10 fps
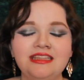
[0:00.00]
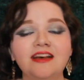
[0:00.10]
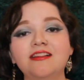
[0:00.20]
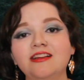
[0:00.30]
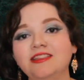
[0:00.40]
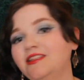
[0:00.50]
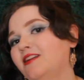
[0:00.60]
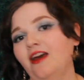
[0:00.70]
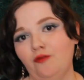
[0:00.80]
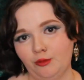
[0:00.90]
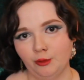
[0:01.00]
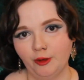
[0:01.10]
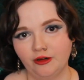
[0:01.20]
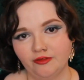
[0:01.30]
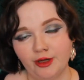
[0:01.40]
Death is an inevitable
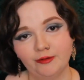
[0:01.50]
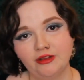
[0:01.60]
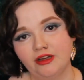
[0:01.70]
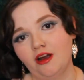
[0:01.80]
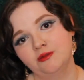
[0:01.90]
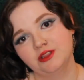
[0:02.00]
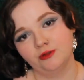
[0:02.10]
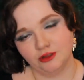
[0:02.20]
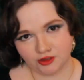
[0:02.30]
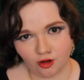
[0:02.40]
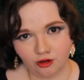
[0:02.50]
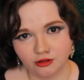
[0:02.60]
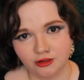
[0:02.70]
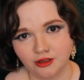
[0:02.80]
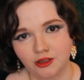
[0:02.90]
part of life that comes for us
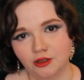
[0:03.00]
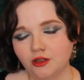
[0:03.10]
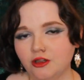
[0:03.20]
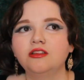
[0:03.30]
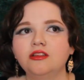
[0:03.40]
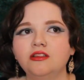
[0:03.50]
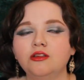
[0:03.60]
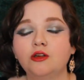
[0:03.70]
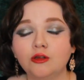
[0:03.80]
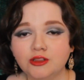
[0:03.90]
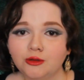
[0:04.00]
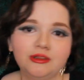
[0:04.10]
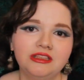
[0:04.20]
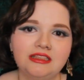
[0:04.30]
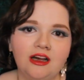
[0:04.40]
all. Ghost
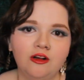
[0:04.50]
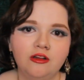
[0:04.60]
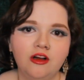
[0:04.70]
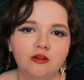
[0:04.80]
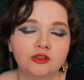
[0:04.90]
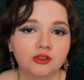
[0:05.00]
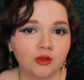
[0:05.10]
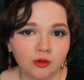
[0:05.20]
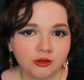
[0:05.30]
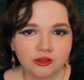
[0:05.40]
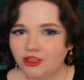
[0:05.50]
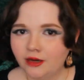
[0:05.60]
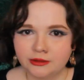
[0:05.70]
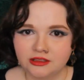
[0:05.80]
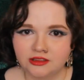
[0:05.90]
stories tell of souls
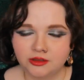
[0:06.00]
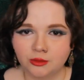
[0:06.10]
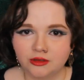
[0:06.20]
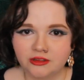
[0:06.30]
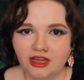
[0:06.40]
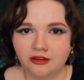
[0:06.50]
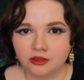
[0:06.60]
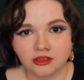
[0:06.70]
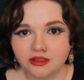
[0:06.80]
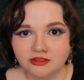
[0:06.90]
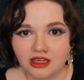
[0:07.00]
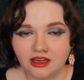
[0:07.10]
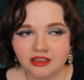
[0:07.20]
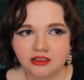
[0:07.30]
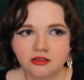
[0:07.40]
trapped in this world after they've
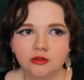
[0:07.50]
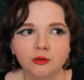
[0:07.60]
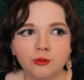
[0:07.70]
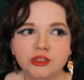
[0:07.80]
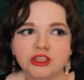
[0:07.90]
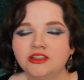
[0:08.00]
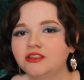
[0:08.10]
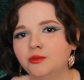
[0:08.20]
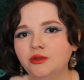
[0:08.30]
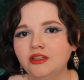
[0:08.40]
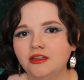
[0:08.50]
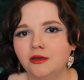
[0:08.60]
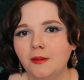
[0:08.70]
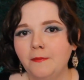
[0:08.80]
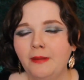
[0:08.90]
died, witches
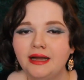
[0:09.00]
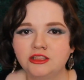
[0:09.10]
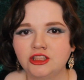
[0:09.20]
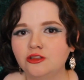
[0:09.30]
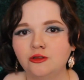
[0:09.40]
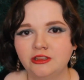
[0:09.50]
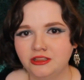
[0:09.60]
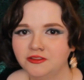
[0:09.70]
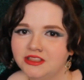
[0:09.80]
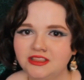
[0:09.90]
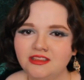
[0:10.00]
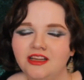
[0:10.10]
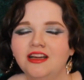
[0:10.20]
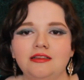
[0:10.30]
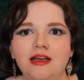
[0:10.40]
with magical gifts
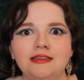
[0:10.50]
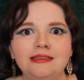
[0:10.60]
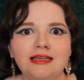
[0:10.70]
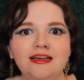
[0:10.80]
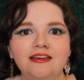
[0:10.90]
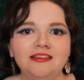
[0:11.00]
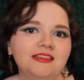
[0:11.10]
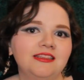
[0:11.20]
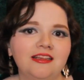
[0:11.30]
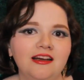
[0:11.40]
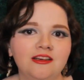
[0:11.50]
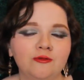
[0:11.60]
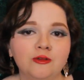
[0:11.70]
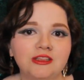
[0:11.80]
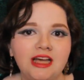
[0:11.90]
and psychics that can
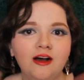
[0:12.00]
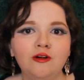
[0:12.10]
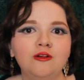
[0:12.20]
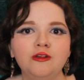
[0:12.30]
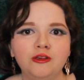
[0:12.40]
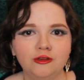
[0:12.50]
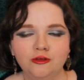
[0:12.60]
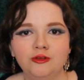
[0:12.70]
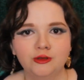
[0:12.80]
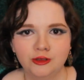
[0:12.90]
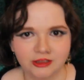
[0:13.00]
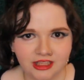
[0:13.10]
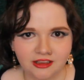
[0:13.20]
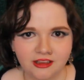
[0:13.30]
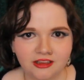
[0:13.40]
foretell your future
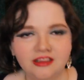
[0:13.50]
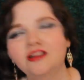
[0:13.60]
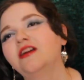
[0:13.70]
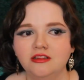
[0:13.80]
death.